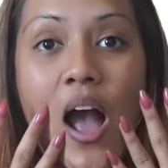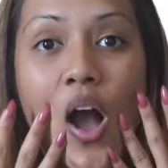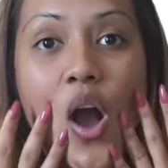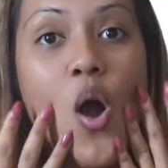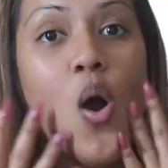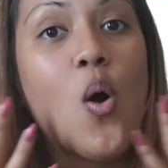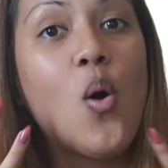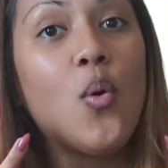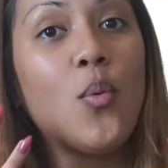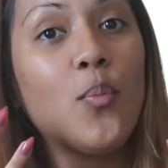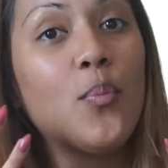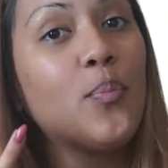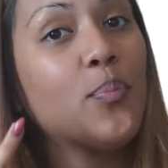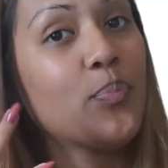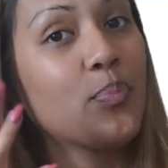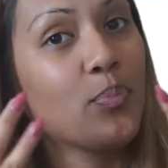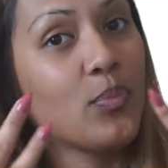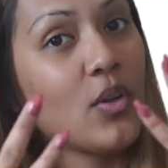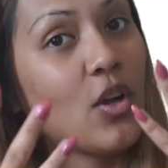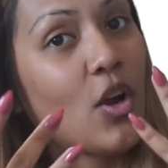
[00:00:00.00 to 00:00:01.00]
home
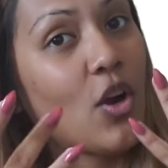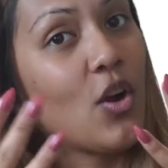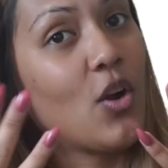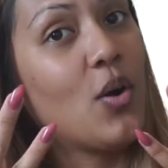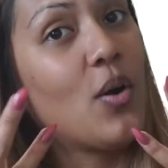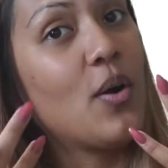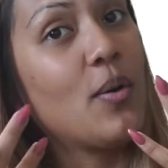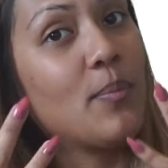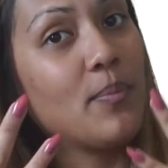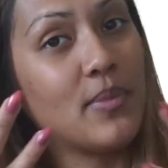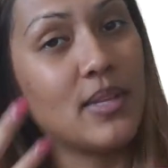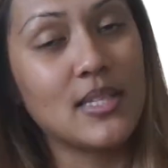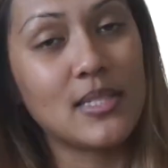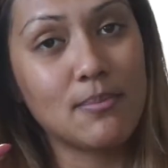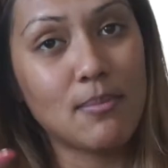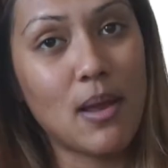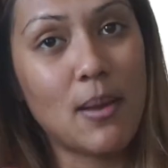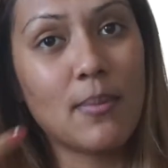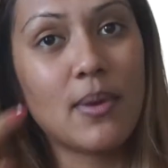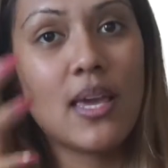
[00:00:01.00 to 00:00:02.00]
girl, this
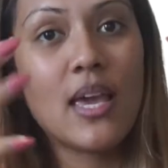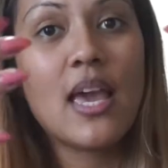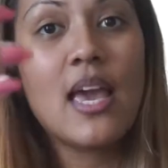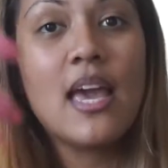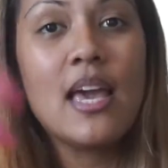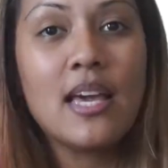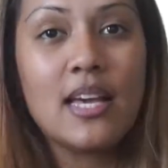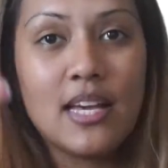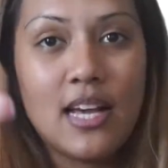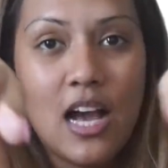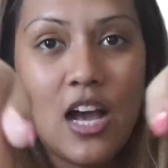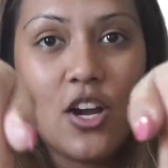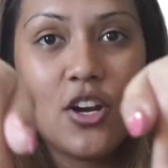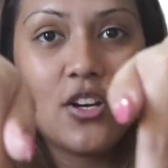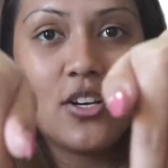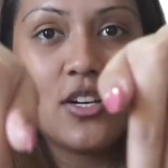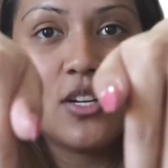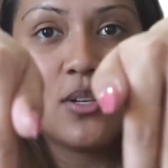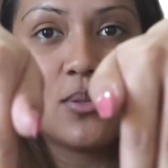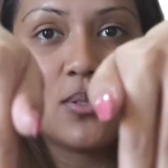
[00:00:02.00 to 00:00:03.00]
mommy got
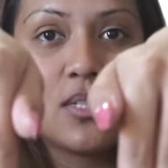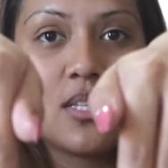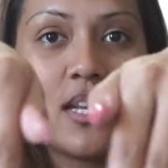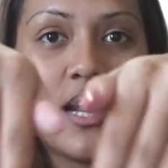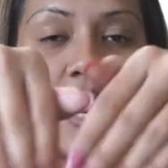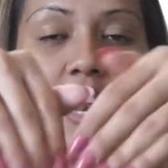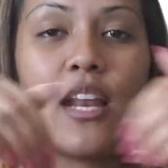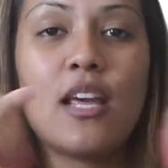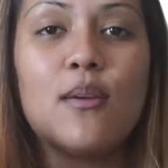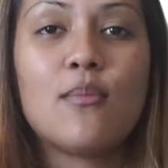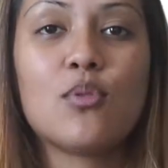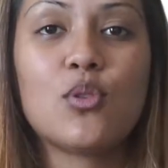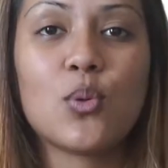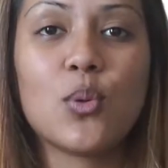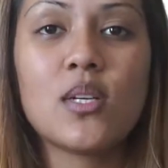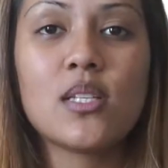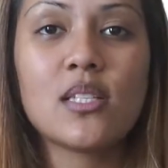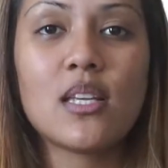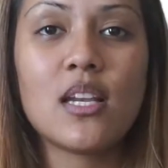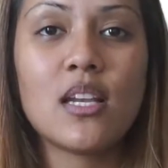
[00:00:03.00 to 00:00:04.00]
her nails done and I am so
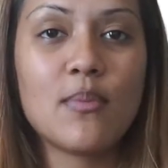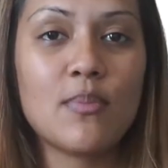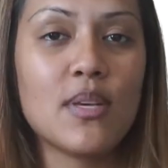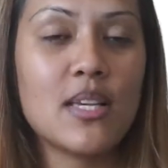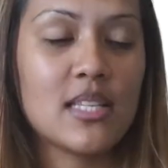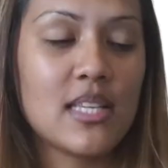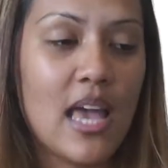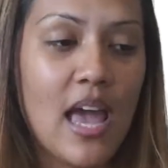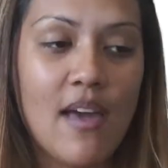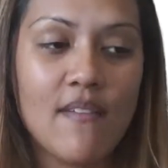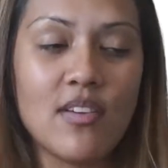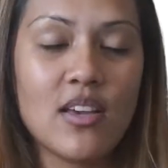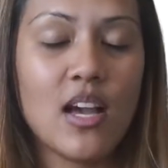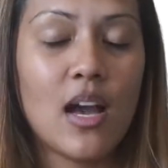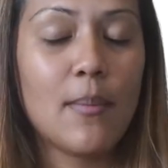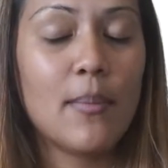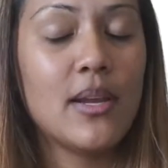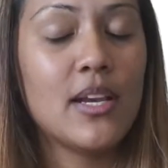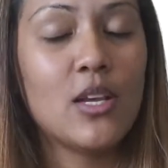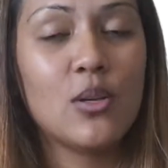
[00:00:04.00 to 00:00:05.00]
excited because I haven't
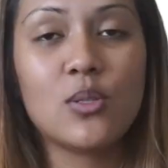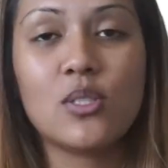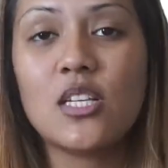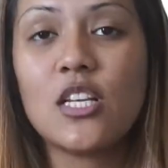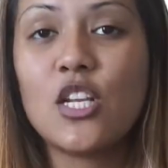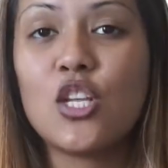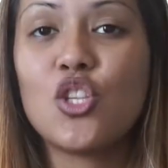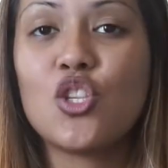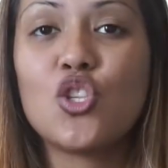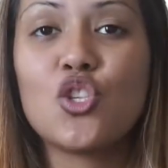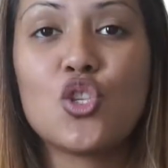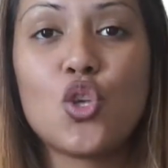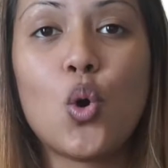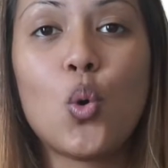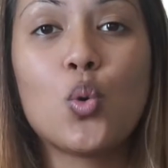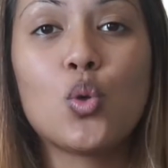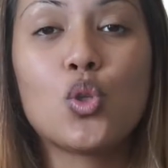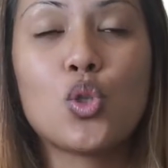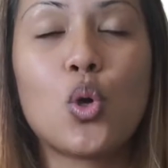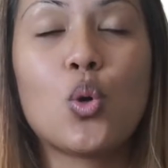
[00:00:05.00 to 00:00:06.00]
got my nails done in
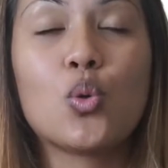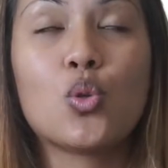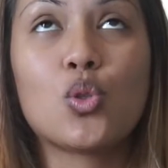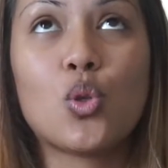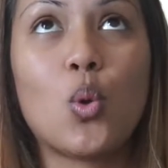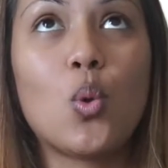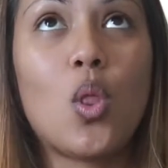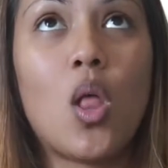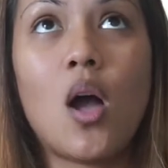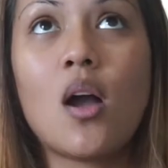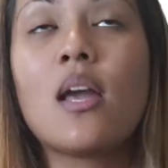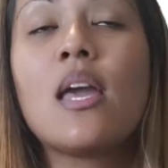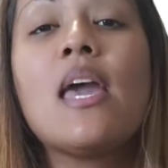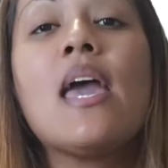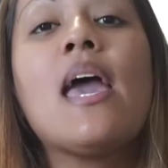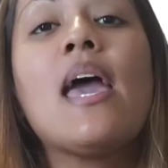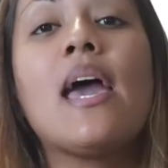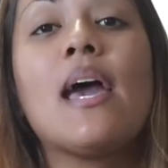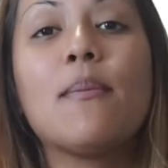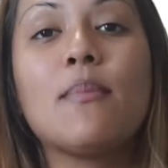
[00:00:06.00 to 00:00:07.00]
so, so, so long.
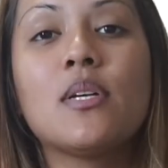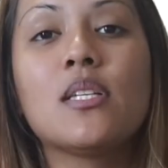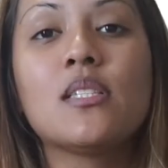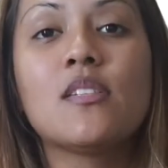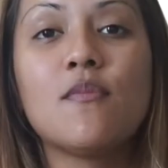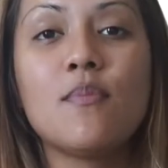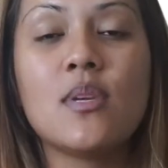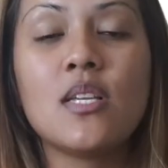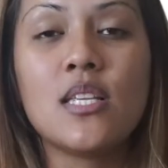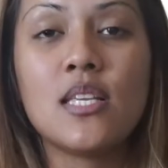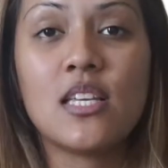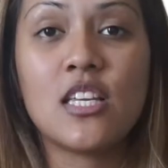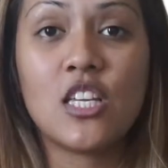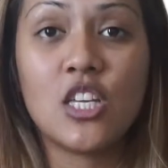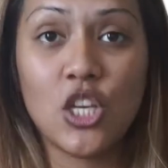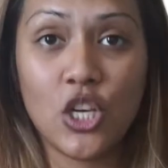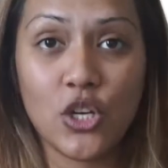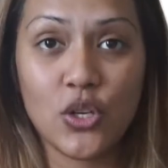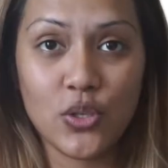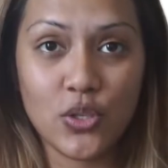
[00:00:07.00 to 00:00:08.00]
And it must have been
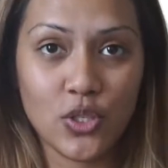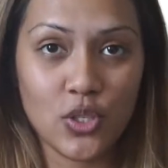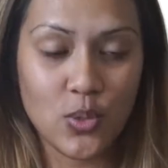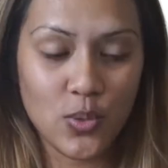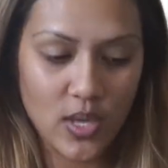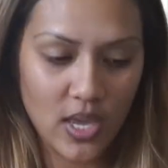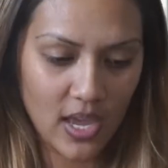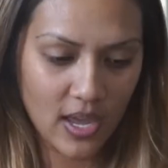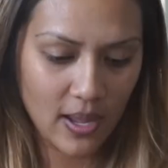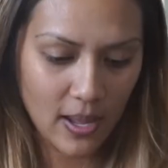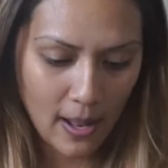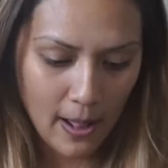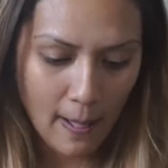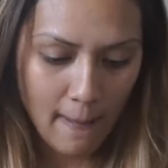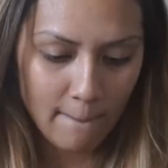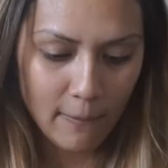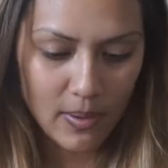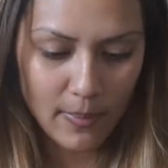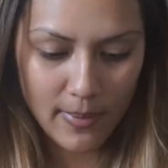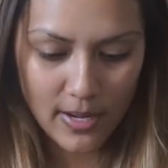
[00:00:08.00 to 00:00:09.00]
years, okay?
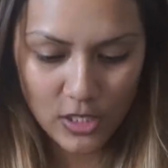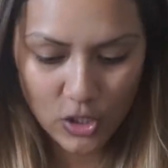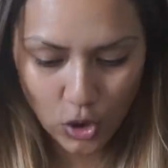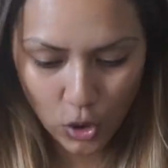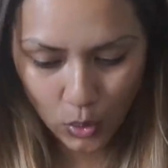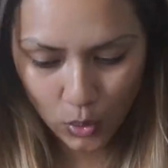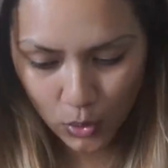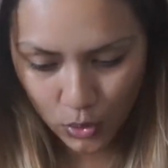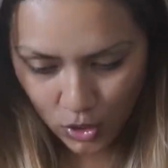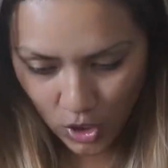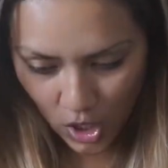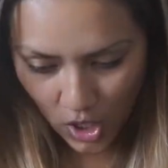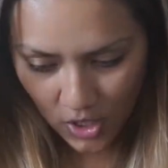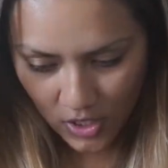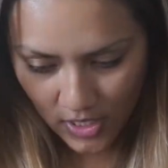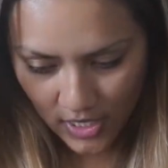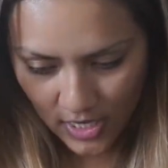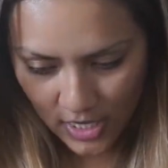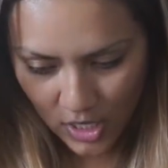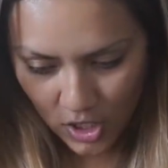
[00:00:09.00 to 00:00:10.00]
But my toes
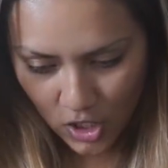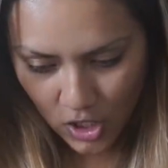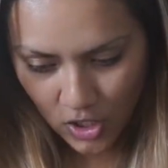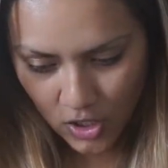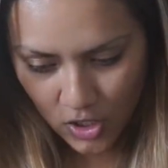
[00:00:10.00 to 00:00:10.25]
are like